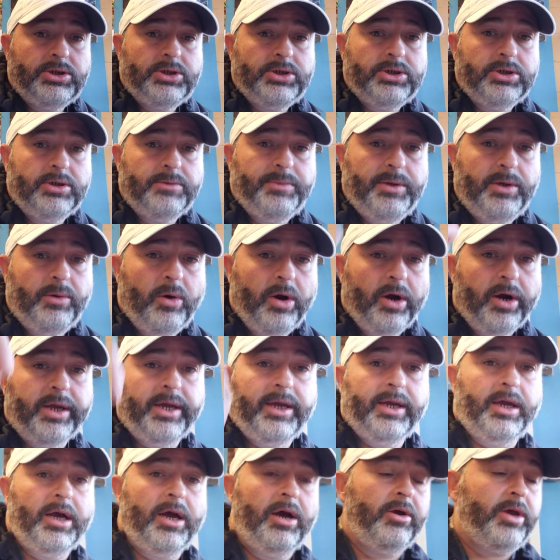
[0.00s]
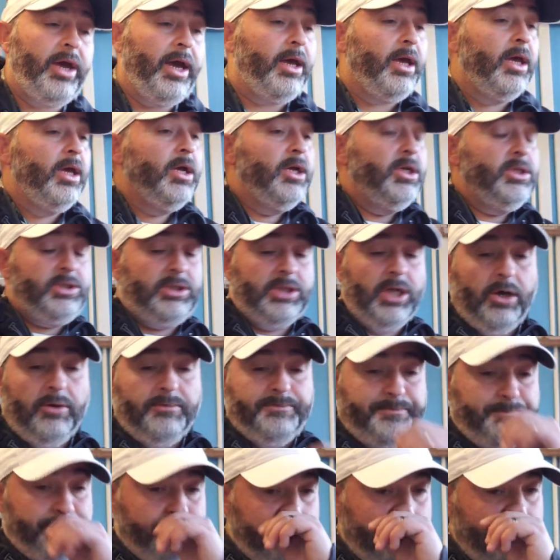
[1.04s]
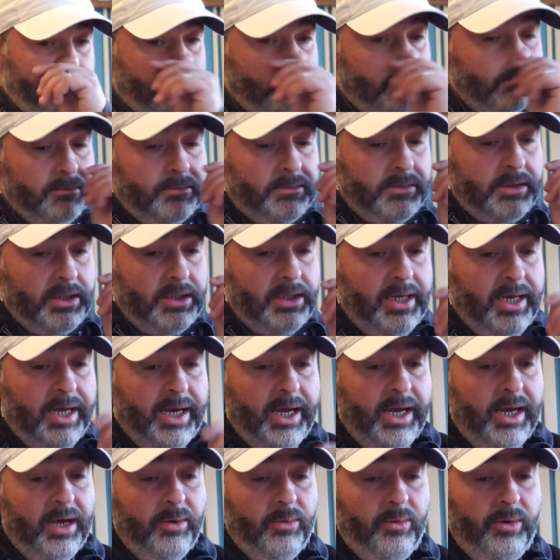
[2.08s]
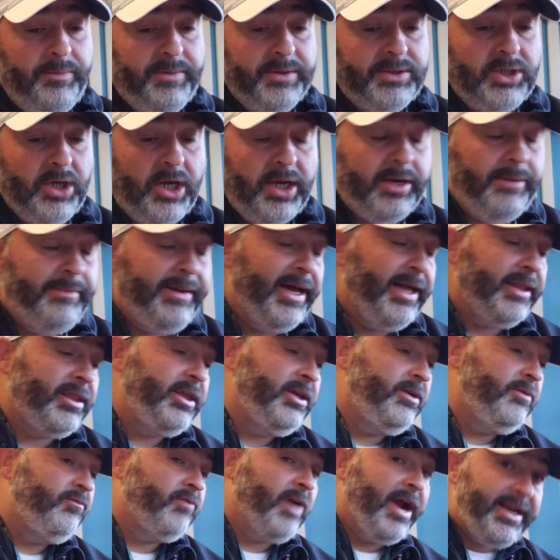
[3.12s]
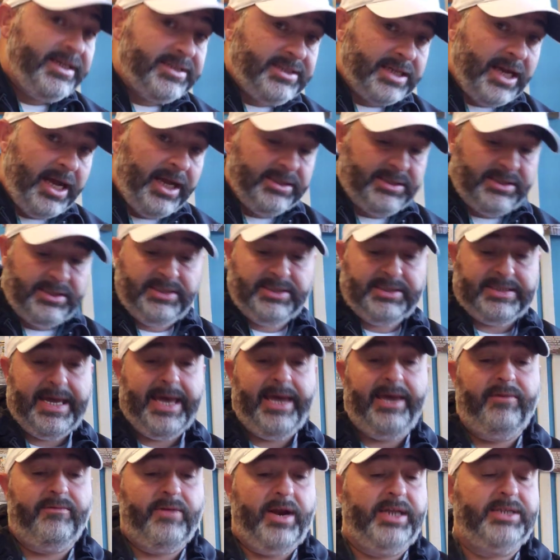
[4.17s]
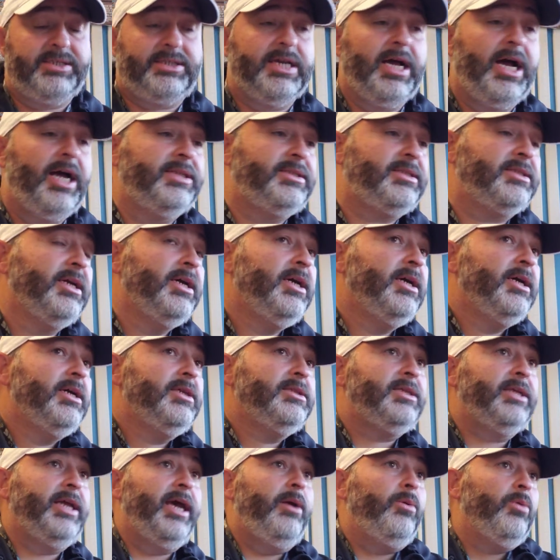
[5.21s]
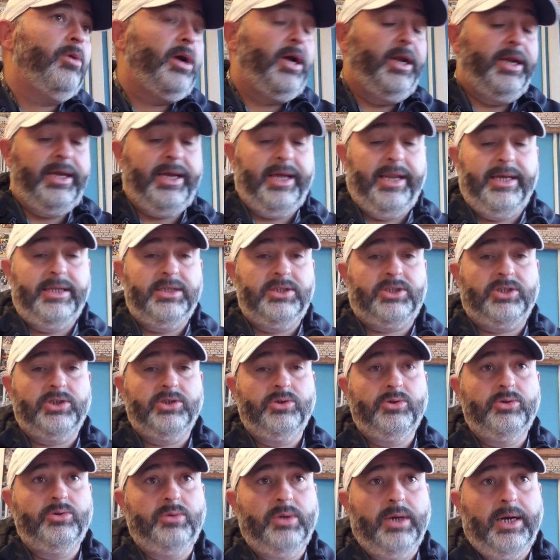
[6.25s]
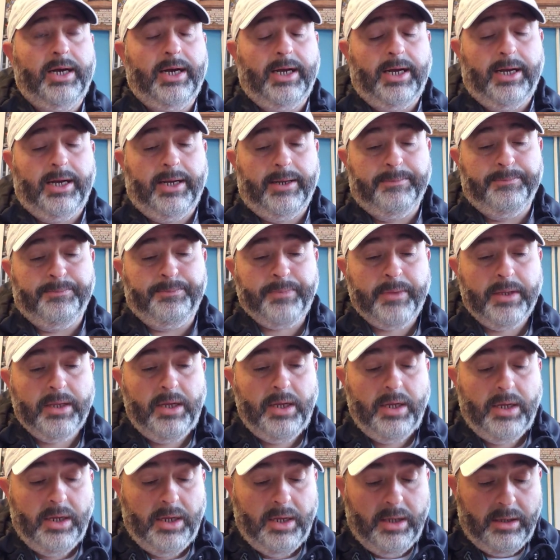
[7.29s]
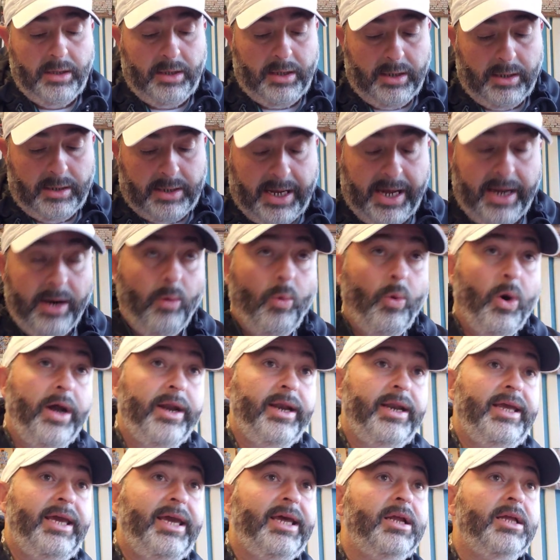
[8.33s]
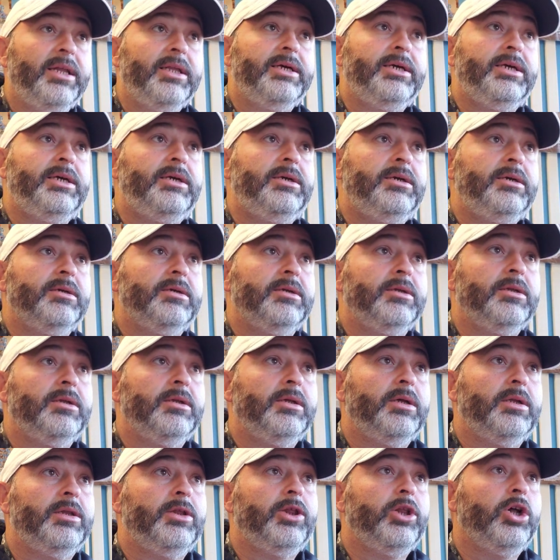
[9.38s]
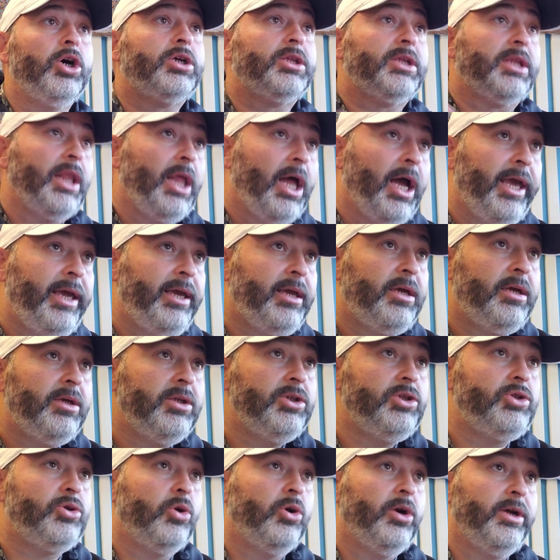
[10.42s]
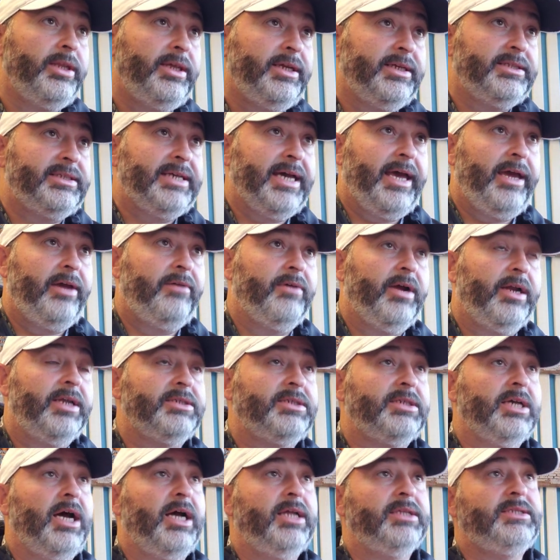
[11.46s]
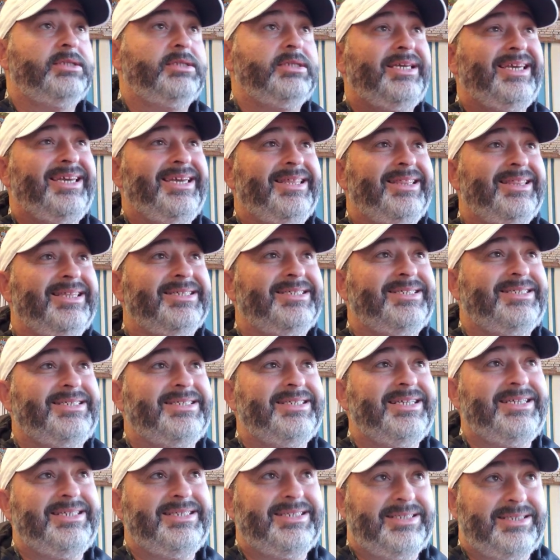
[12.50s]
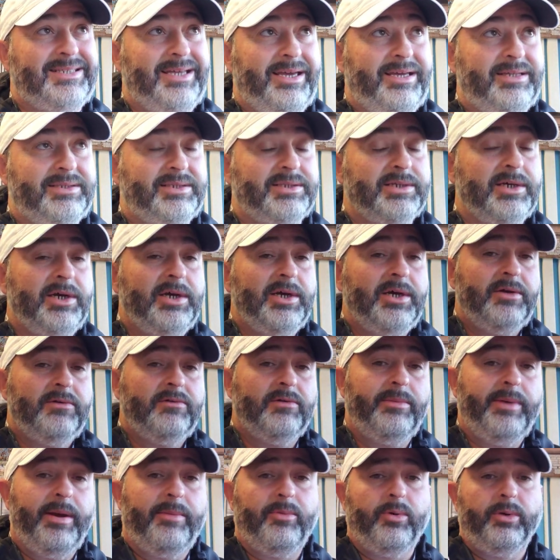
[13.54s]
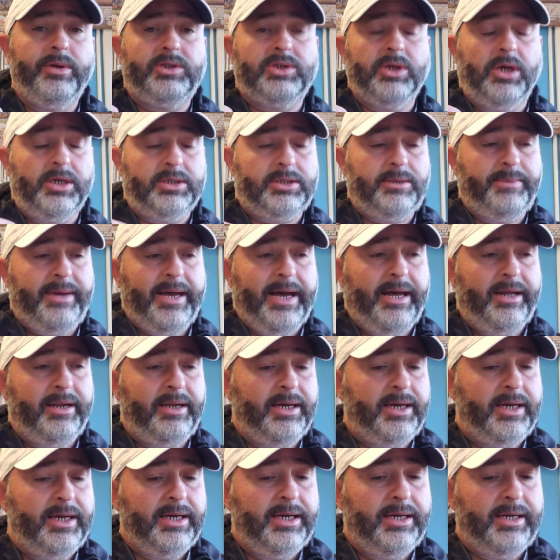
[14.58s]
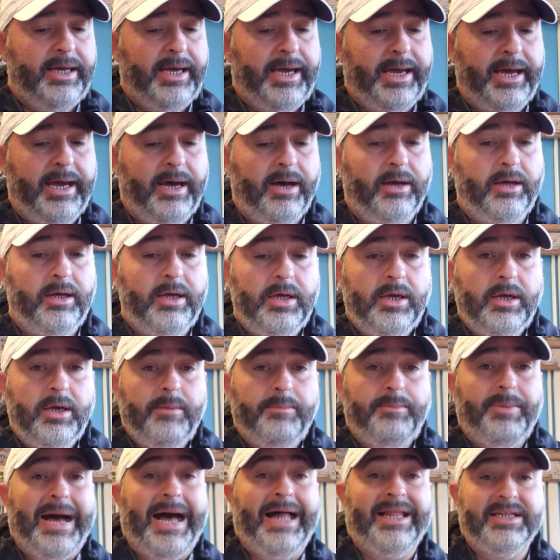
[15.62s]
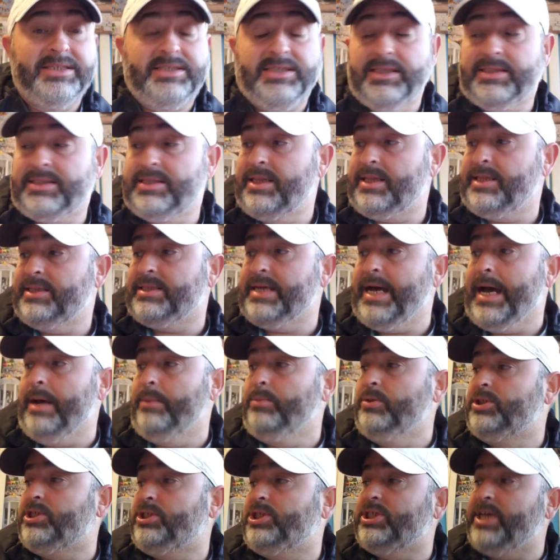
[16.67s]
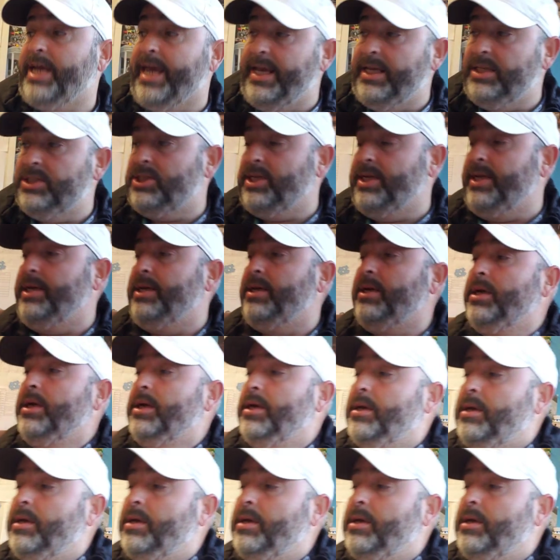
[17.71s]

Should be working. Okay, so we've been talking about the Renaissance, the Italian Renaissance. Today we're going to get into kind of what Italy looked like during the Italian Renaissance in the city-states. Remember, we talked about how politics at the time was changing.